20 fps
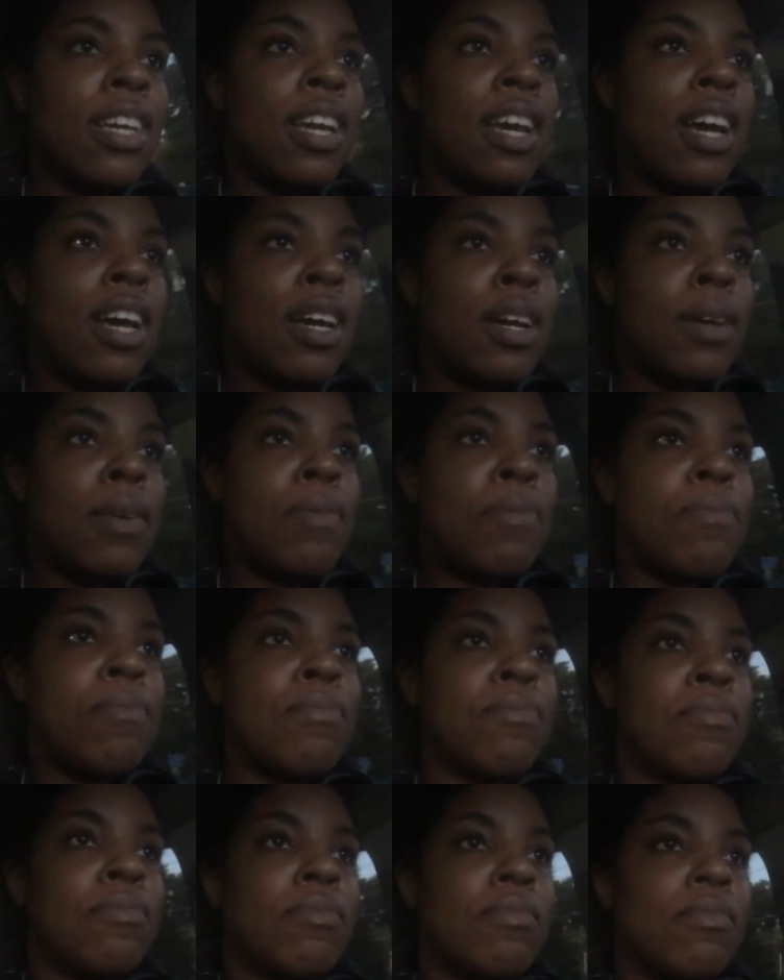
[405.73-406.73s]
Um,
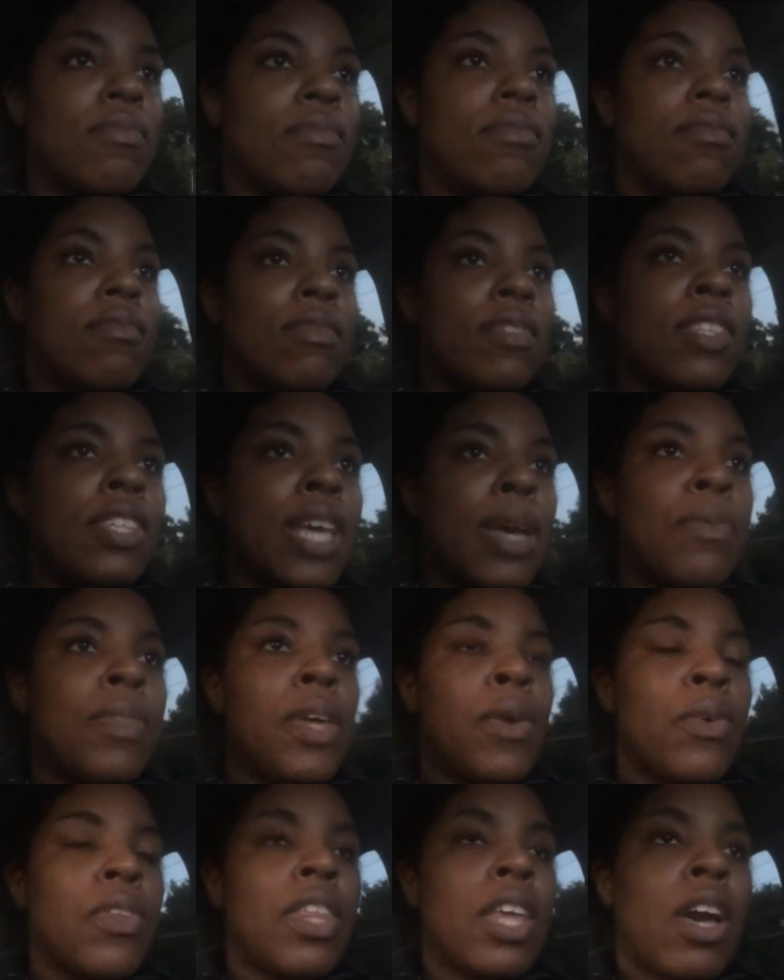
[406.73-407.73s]
same
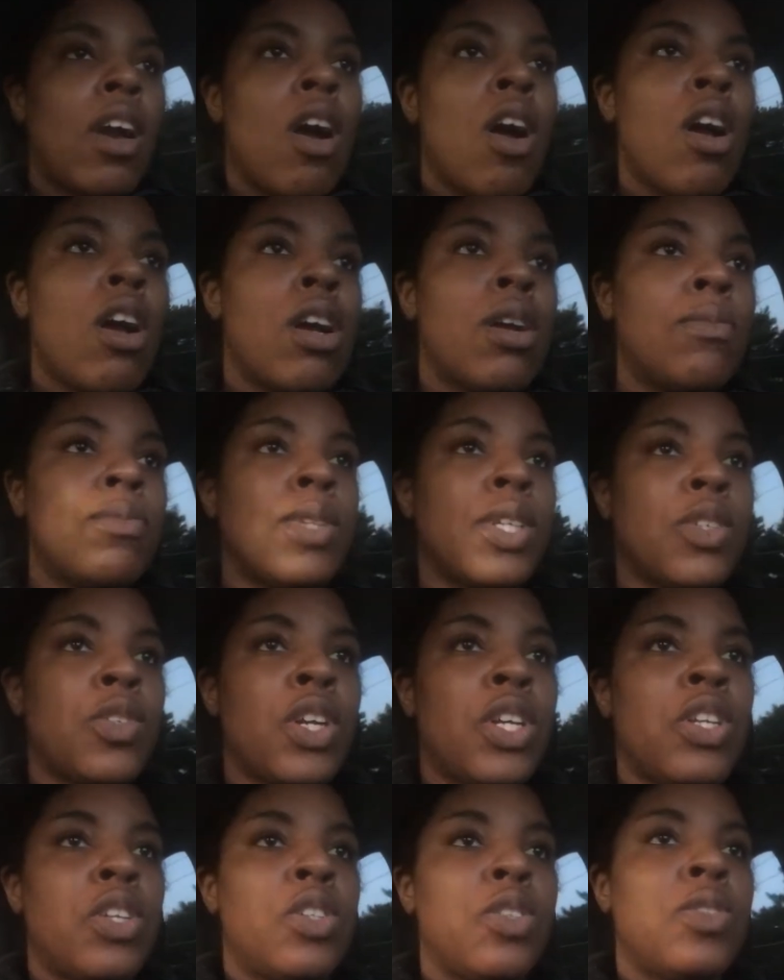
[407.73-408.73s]
thing with like arms, I
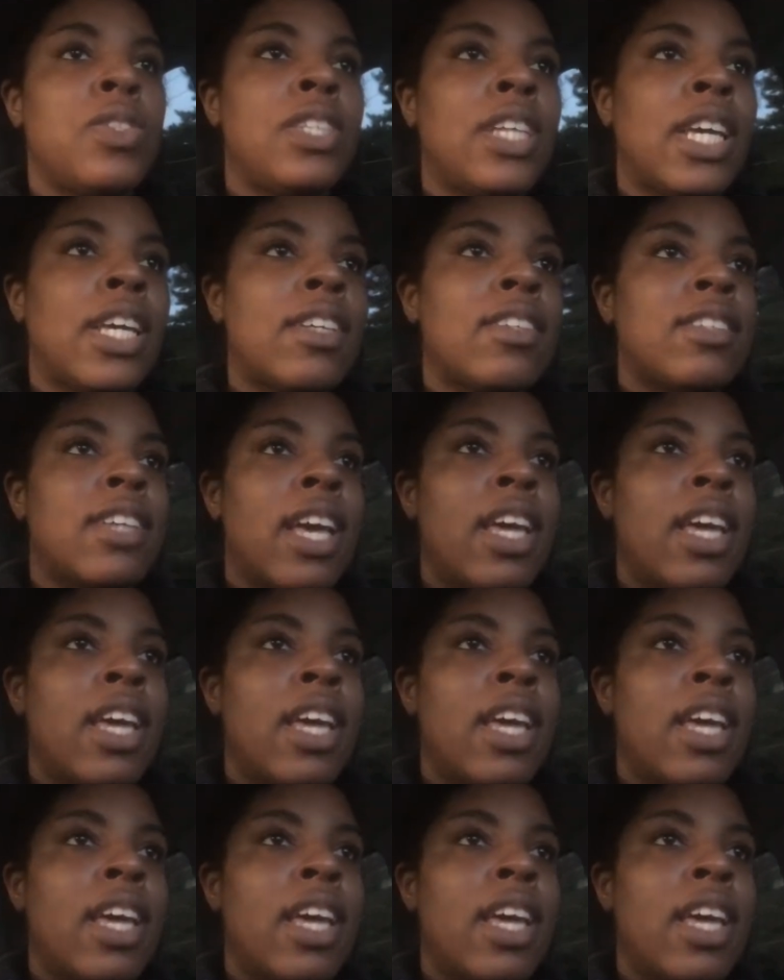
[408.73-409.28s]
try to do six,